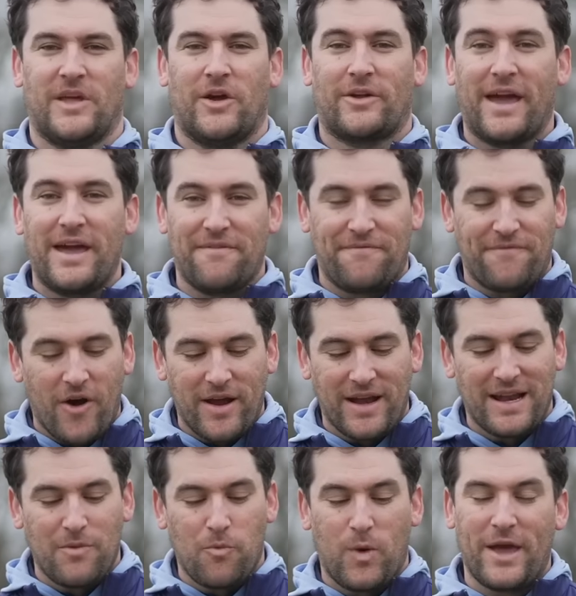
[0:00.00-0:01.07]
Okay,
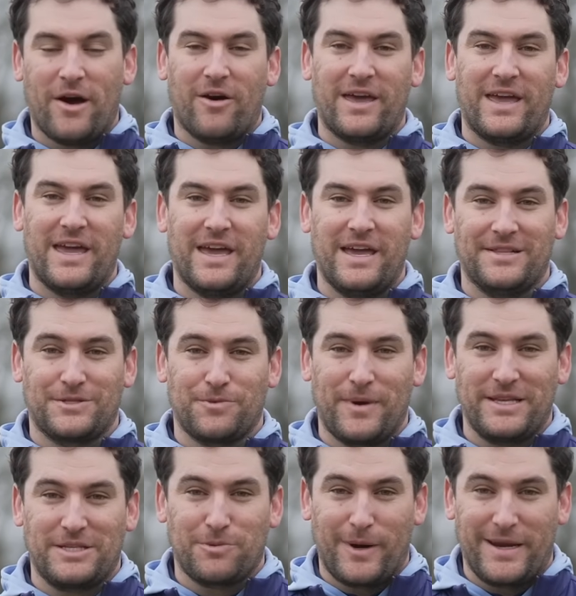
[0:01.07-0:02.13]
finally we are here in
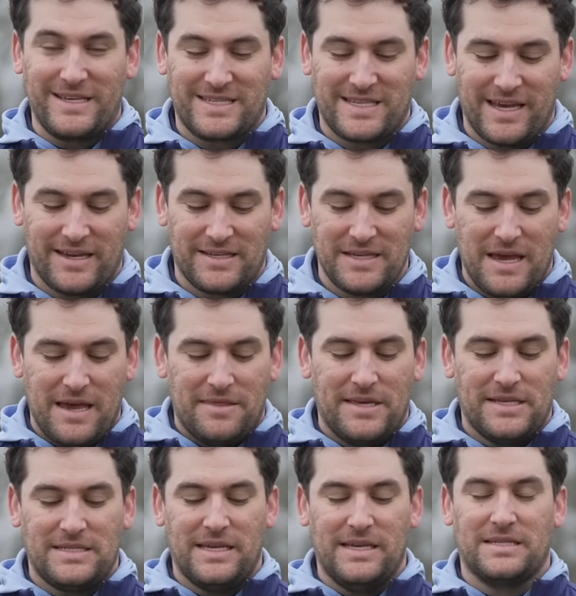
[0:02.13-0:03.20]
2026.
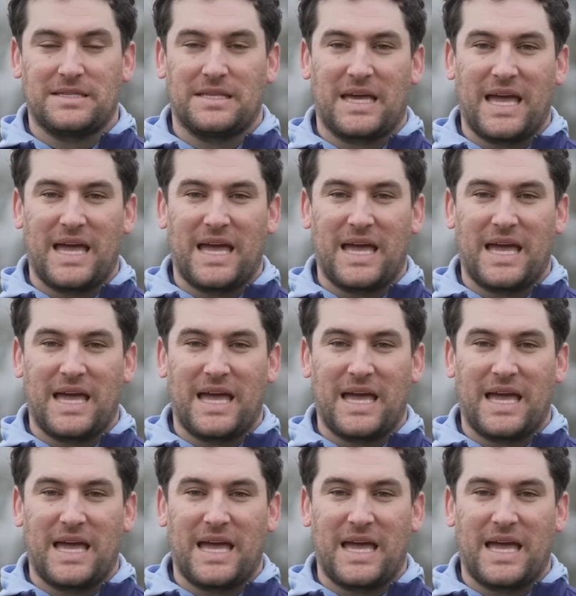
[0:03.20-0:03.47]
This is